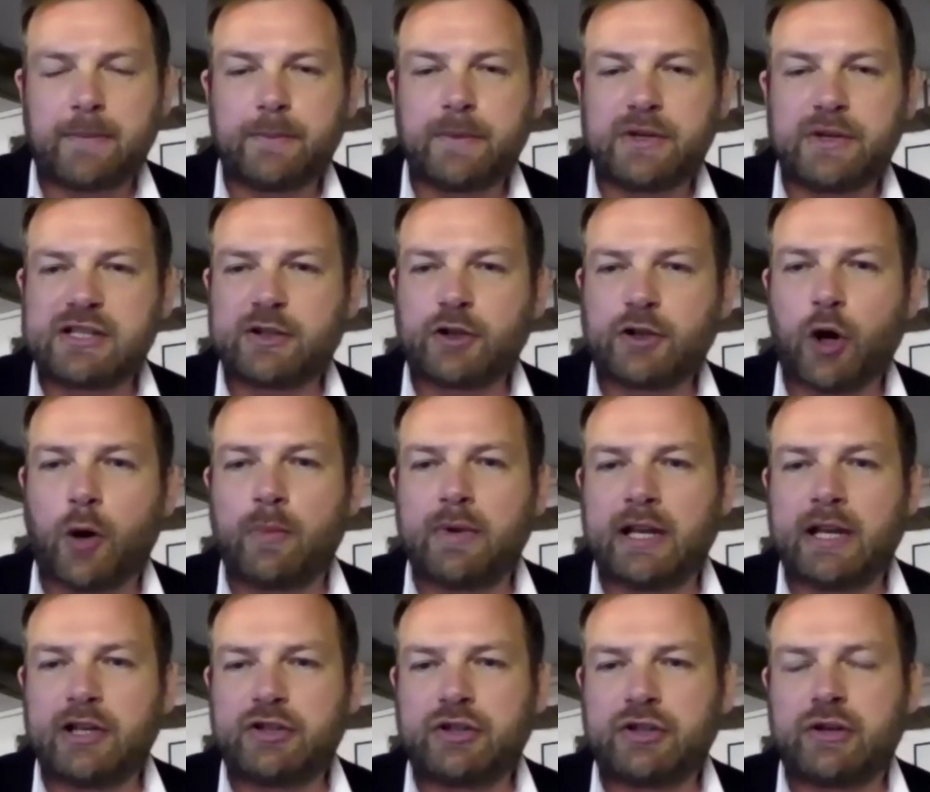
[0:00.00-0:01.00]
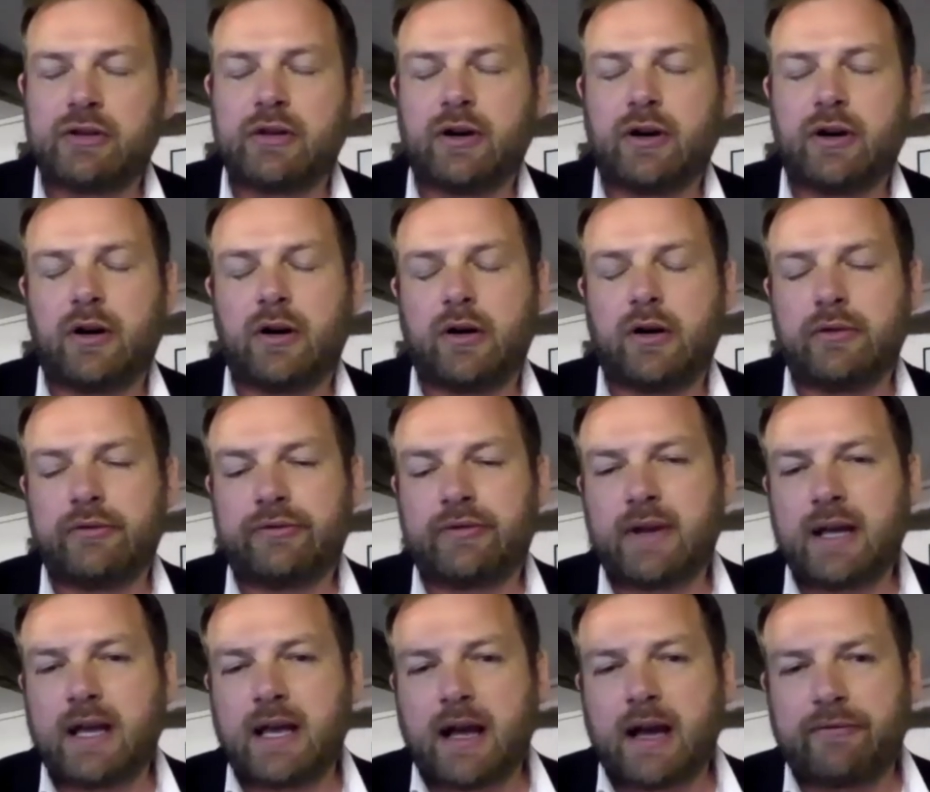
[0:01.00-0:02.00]
which is a combination of
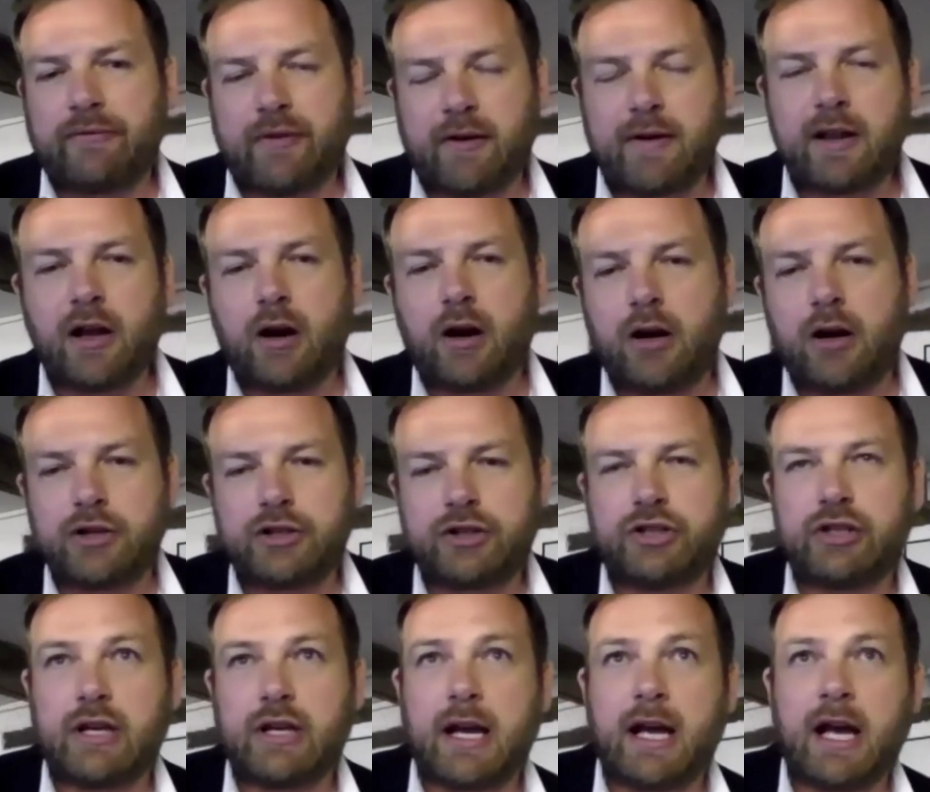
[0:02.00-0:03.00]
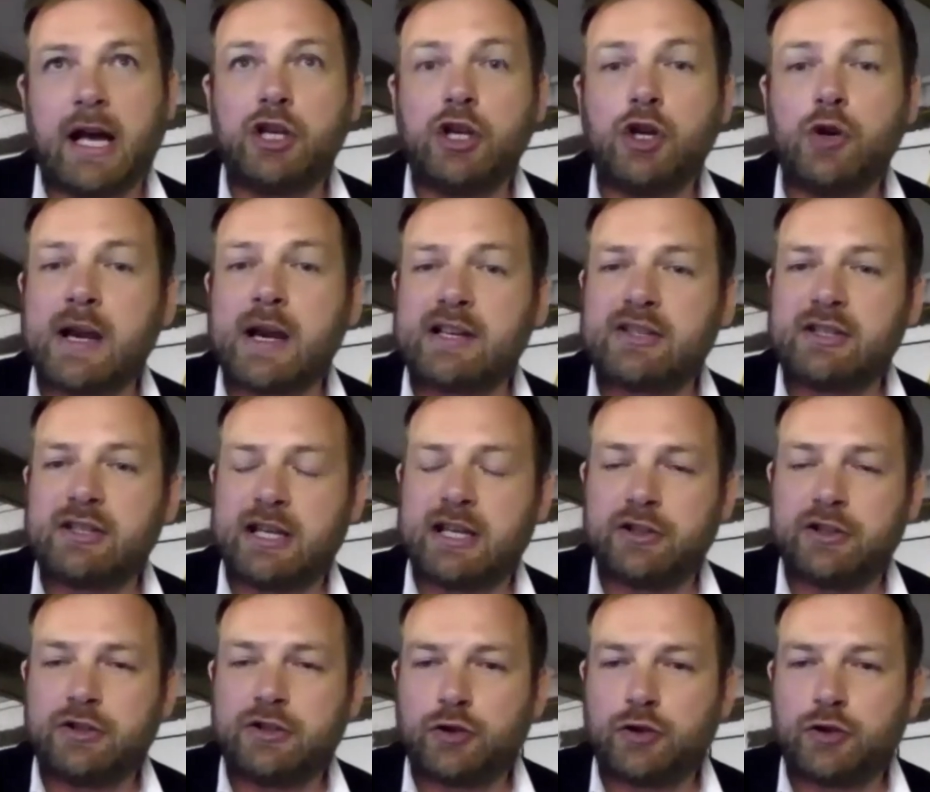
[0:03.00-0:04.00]
a very large US
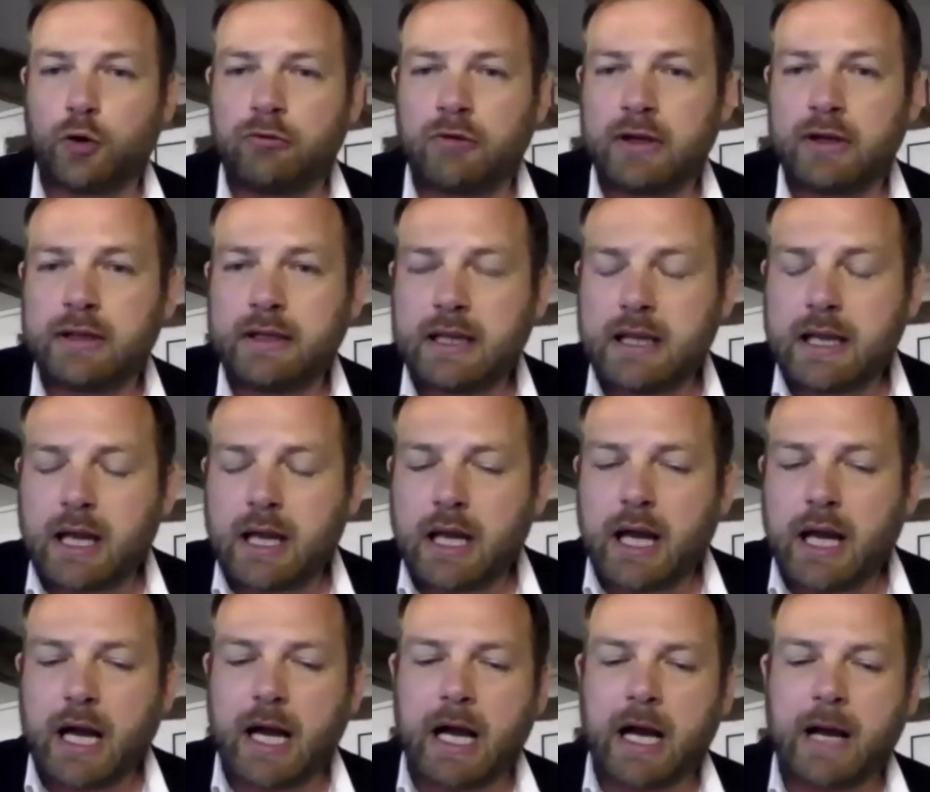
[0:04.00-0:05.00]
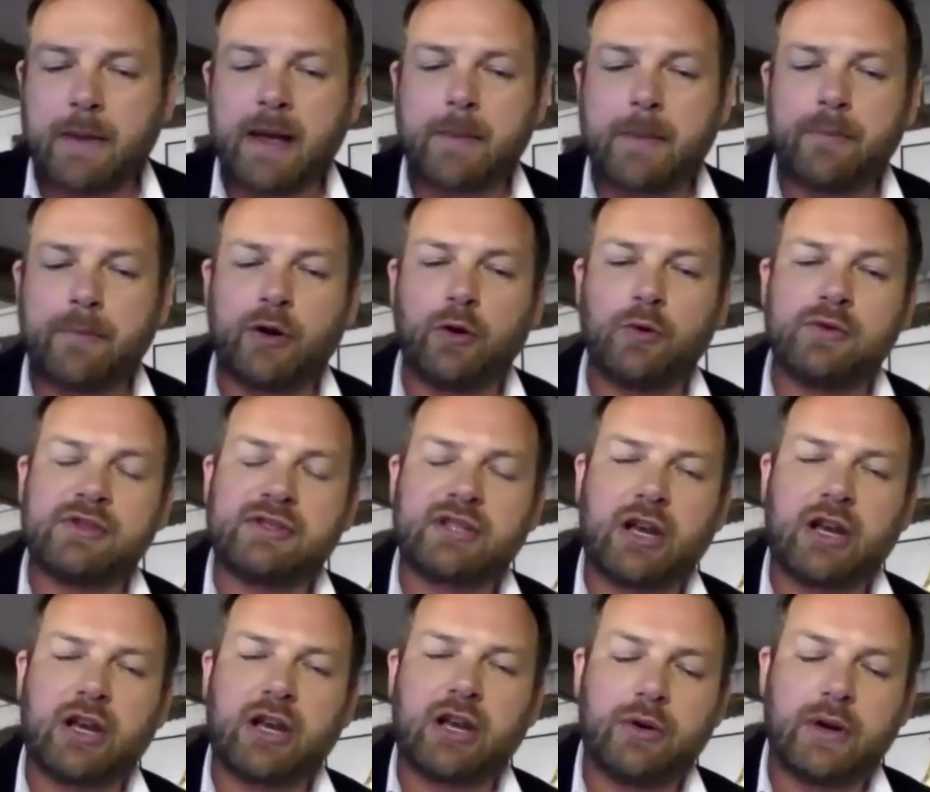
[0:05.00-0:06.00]
insurer, but
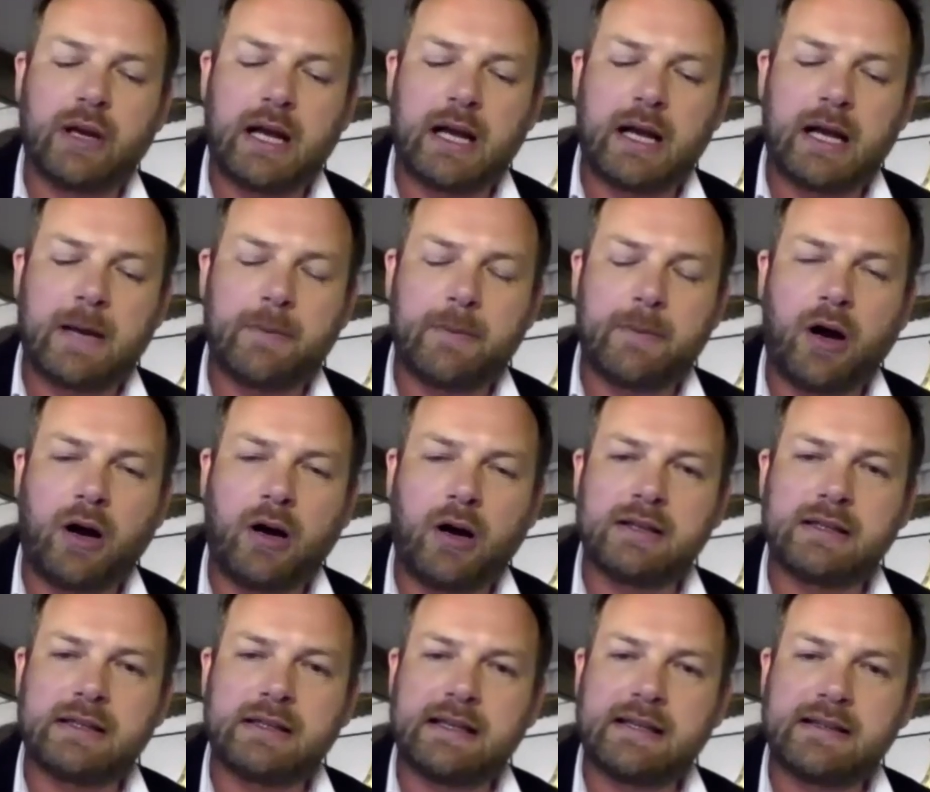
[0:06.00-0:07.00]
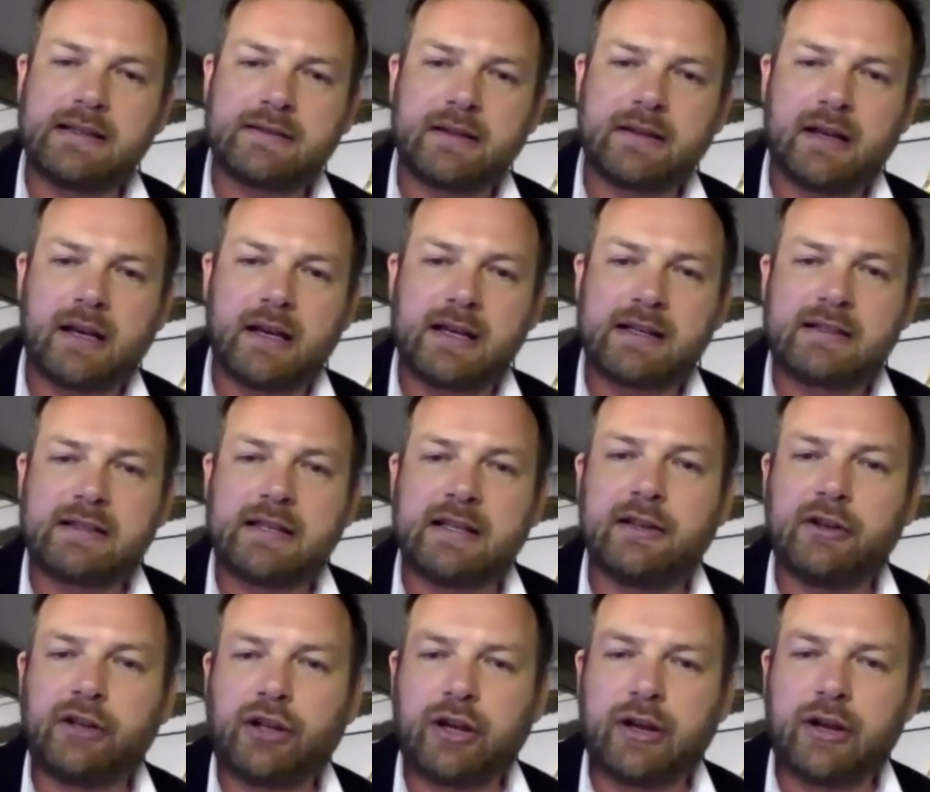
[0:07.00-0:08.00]
also Hardy's
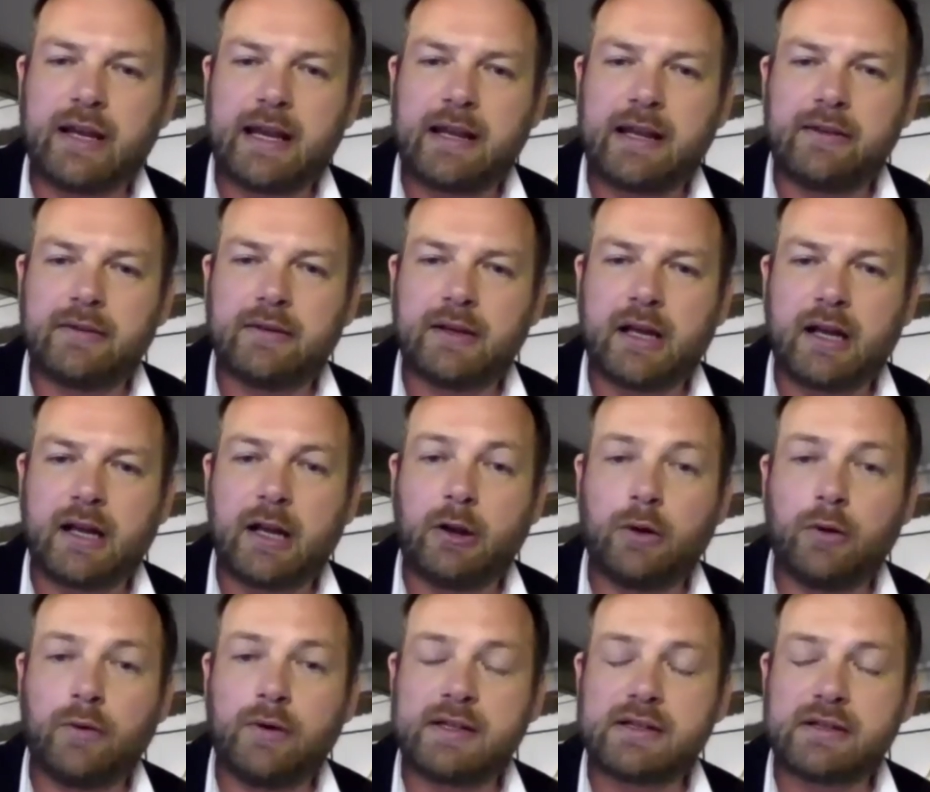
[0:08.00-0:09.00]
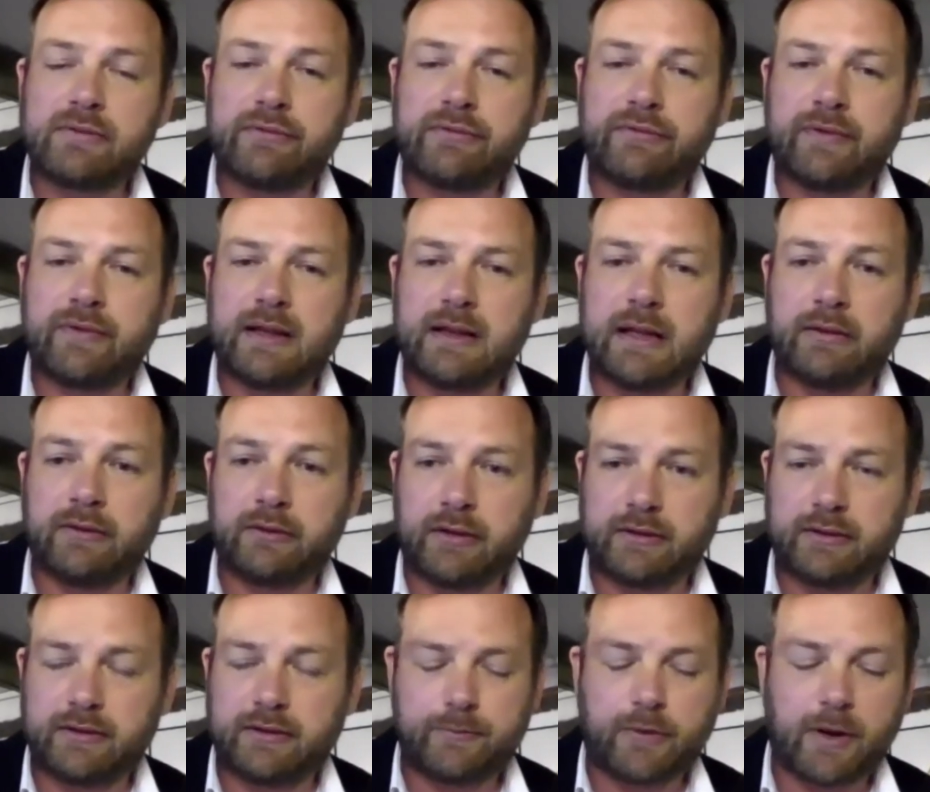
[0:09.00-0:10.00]
syndicate in Lloyd's of
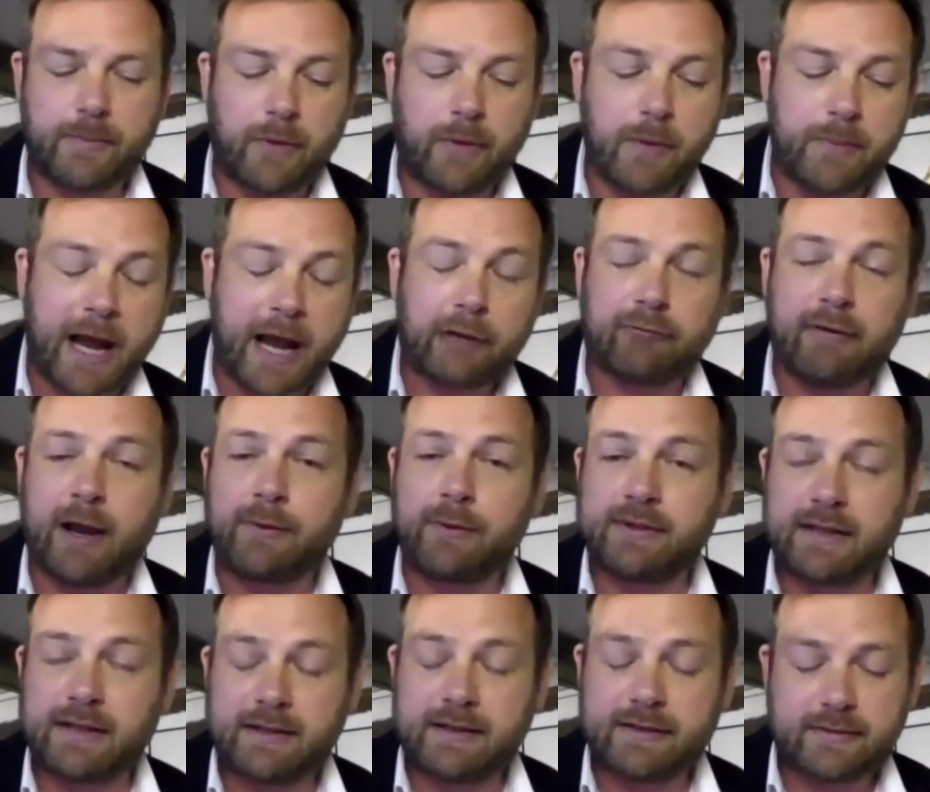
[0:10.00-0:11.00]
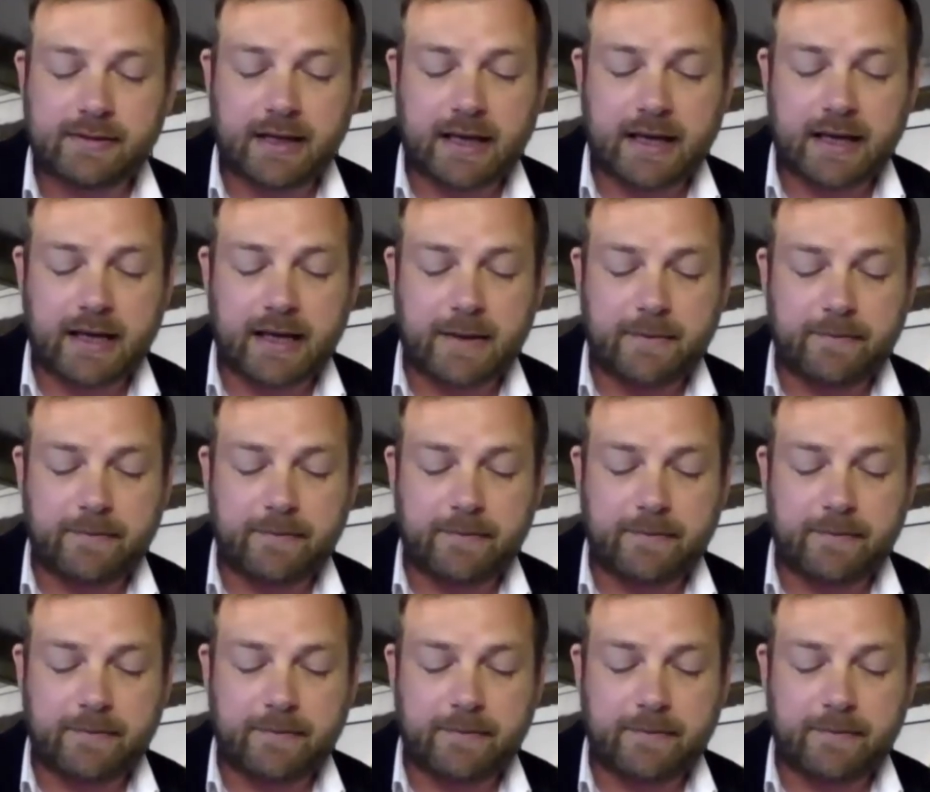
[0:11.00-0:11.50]
London. My background is